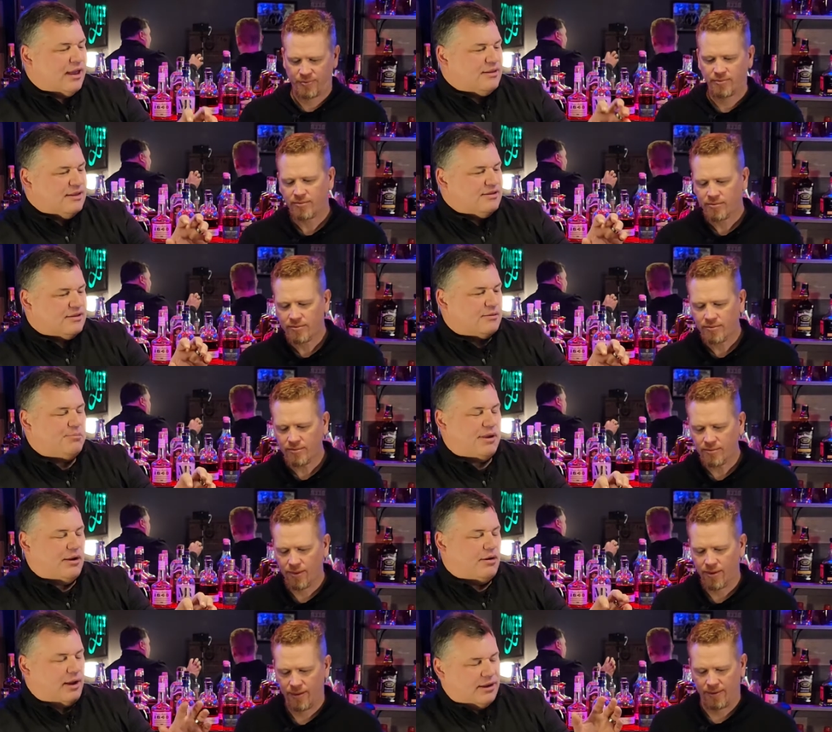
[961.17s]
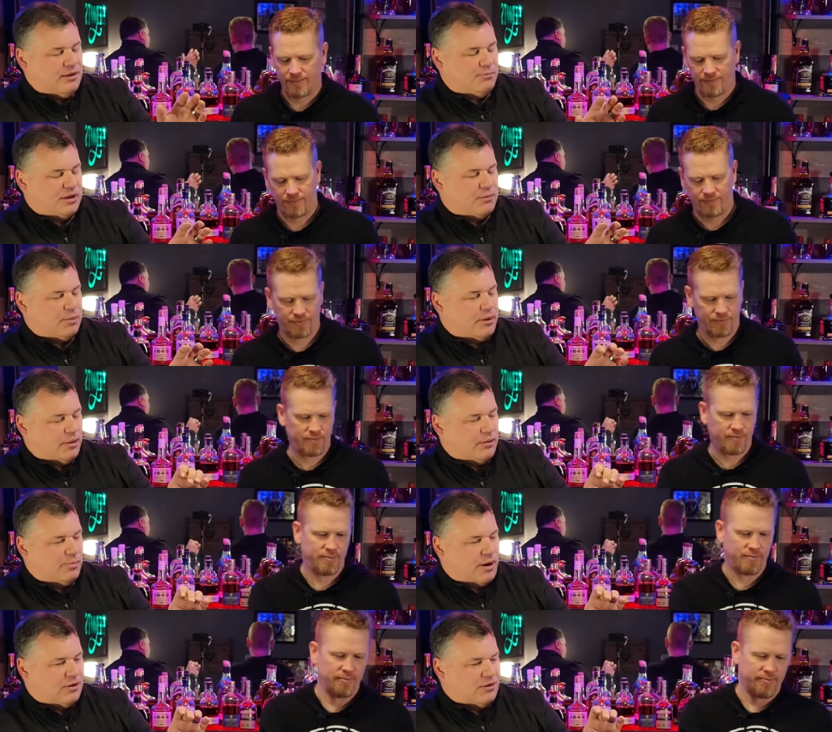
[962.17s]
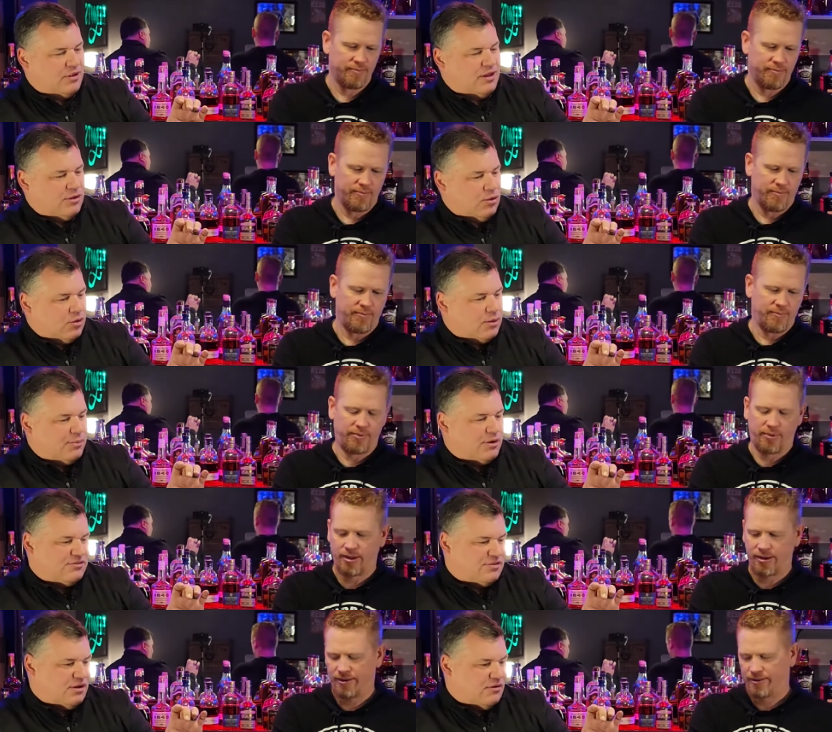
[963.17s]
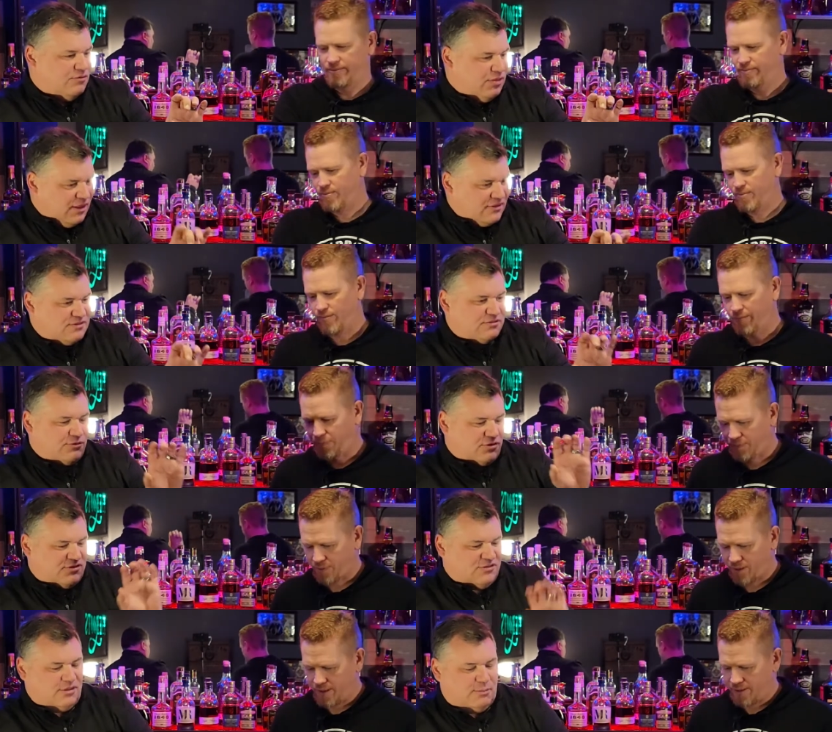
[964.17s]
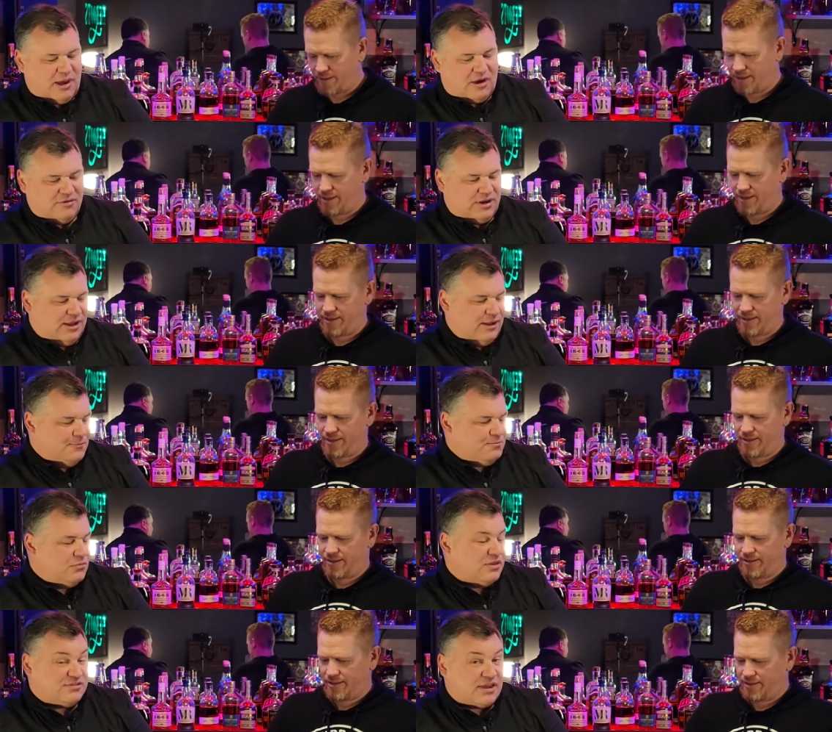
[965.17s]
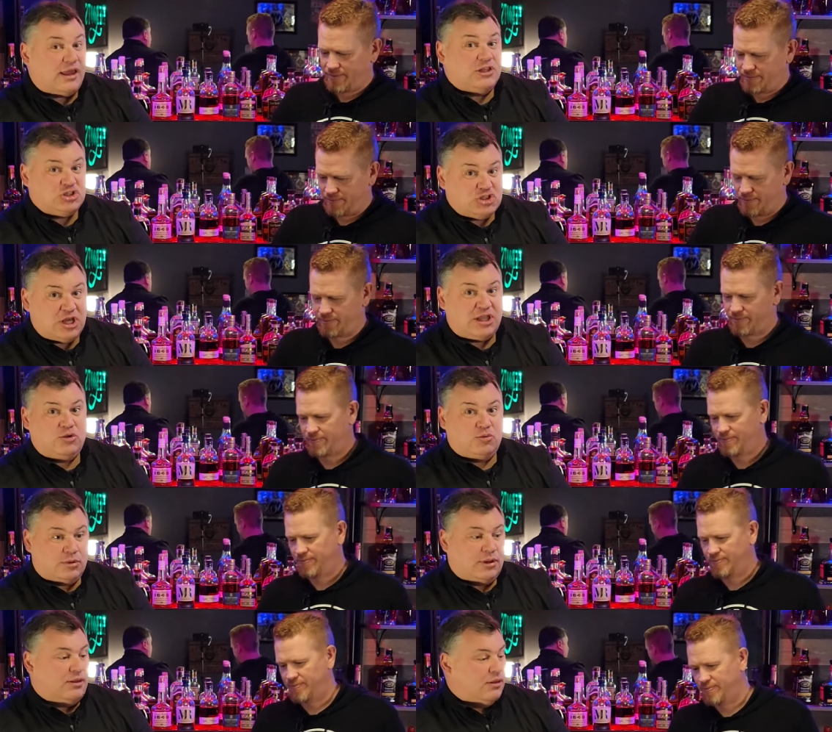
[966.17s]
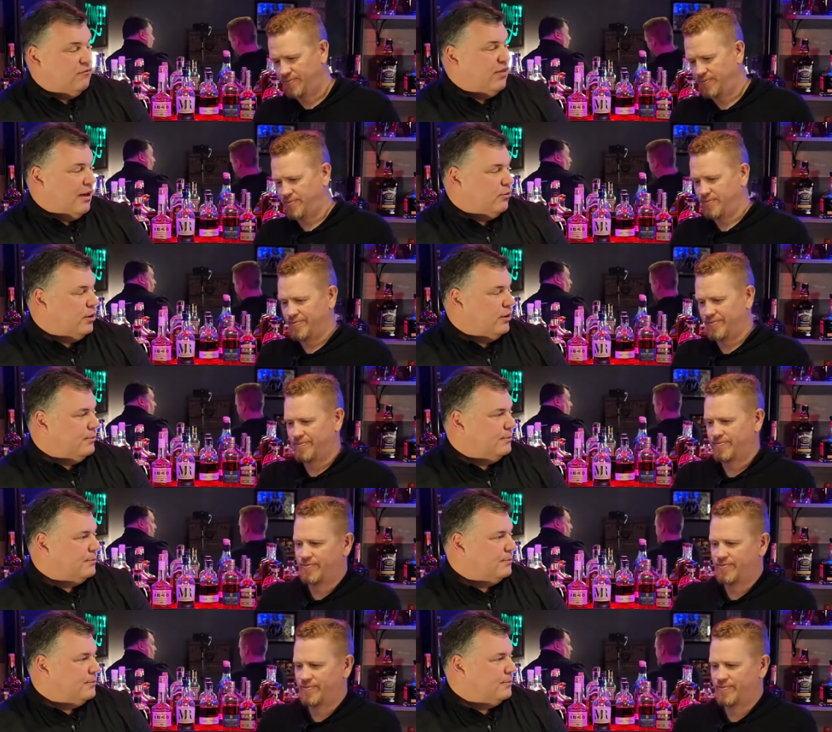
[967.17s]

Speaker 1: I need to compare. I need to pick another bottle and do a comparison of this versus the Balvenie because I genuinely love that one.